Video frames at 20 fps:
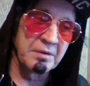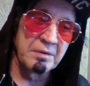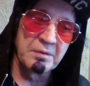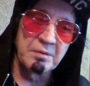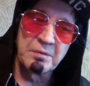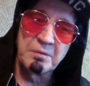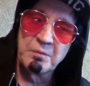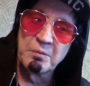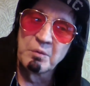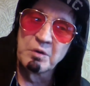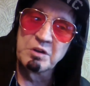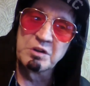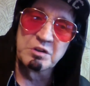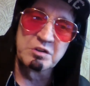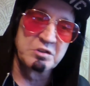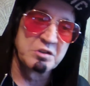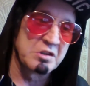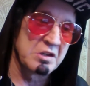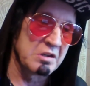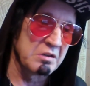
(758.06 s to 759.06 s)
when
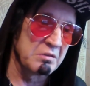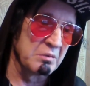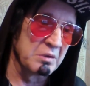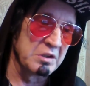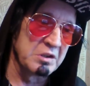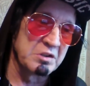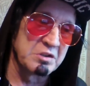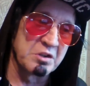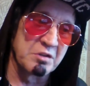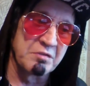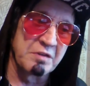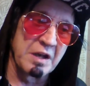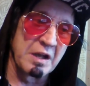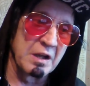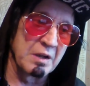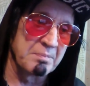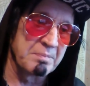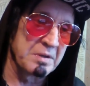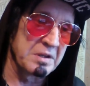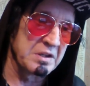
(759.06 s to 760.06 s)
you're
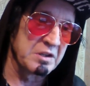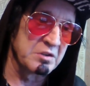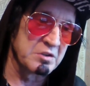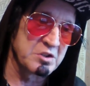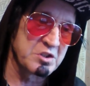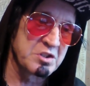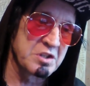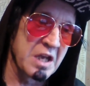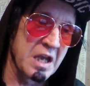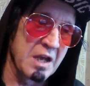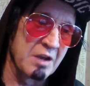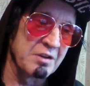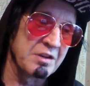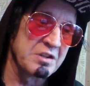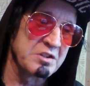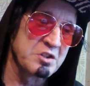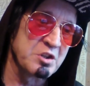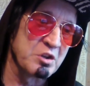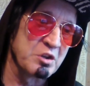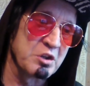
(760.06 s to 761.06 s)
developing your sound,
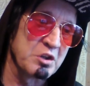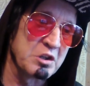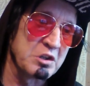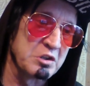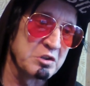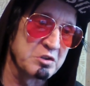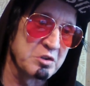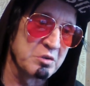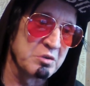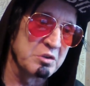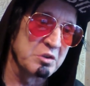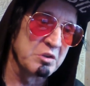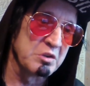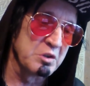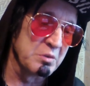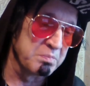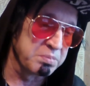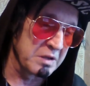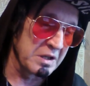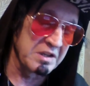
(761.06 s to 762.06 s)
as
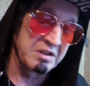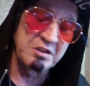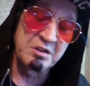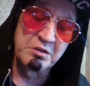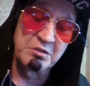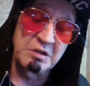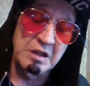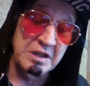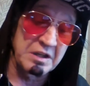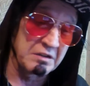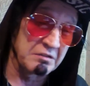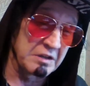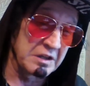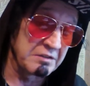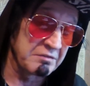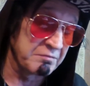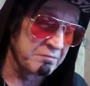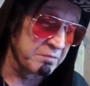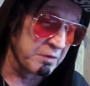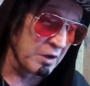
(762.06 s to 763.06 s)
you play, you
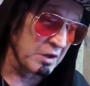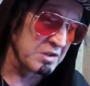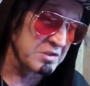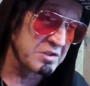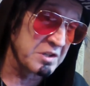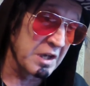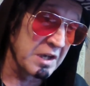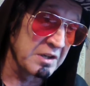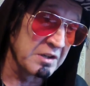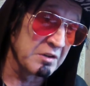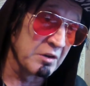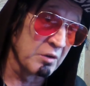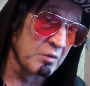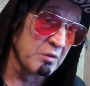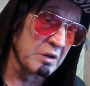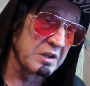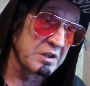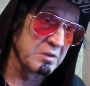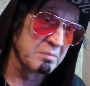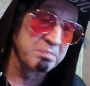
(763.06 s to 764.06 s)
like far as I know,
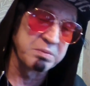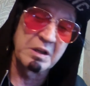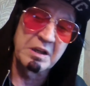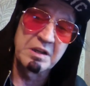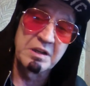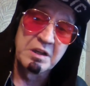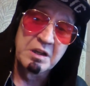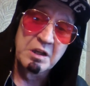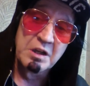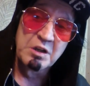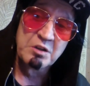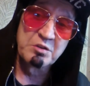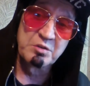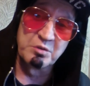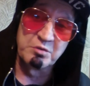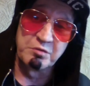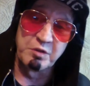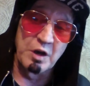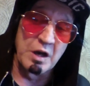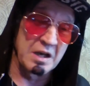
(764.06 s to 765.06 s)
like you play
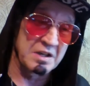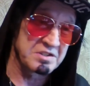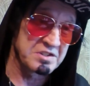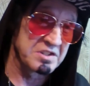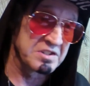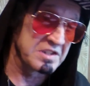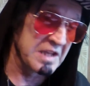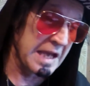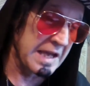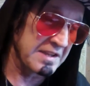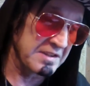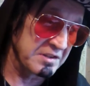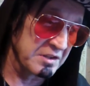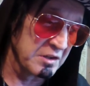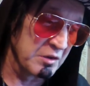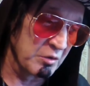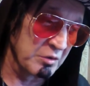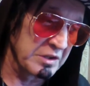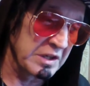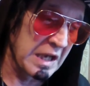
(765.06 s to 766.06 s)
through Vox. Is that
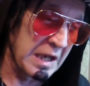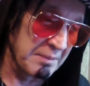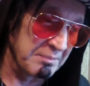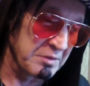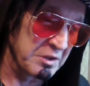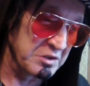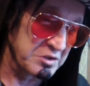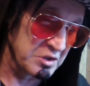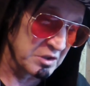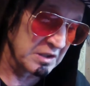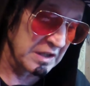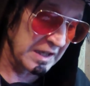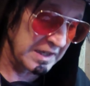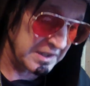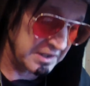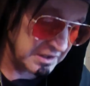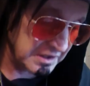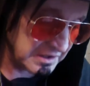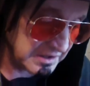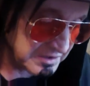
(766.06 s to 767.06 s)
the only amp that you
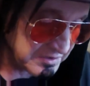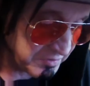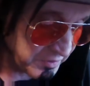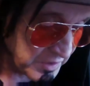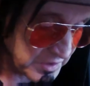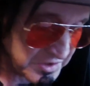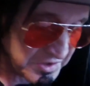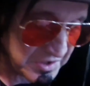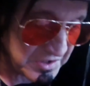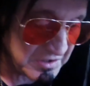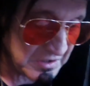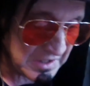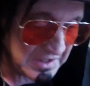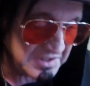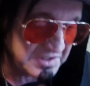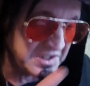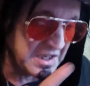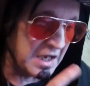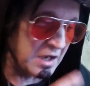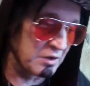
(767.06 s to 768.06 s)
like as far as like
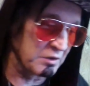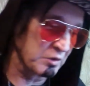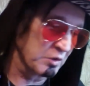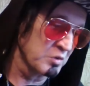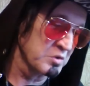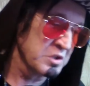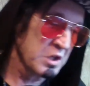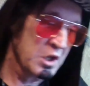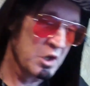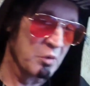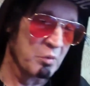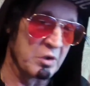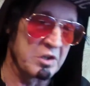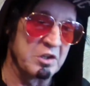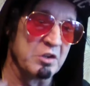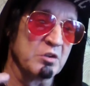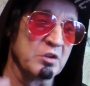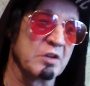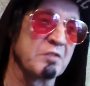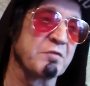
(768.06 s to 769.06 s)
sound goes? What do
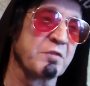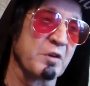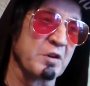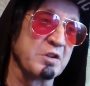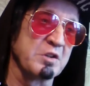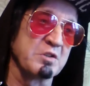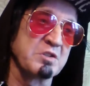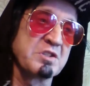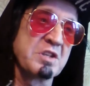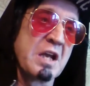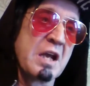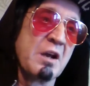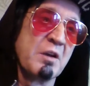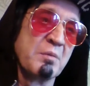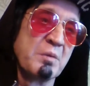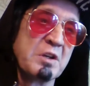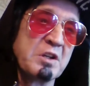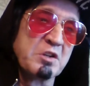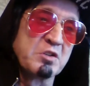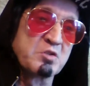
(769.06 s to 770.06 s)
you look for in your sound?
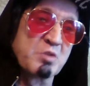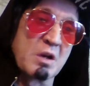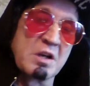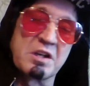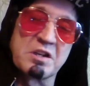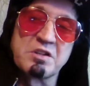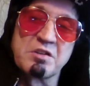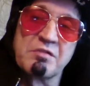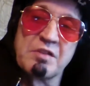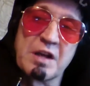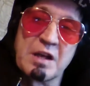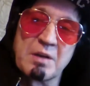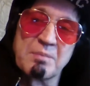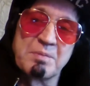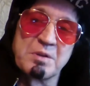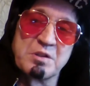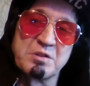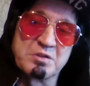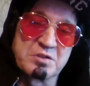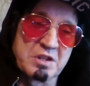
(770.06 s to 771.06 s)
What are you trying to develop
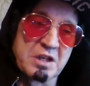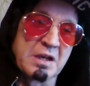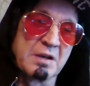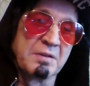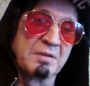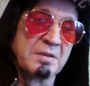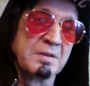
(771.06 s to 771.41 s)
in your sound?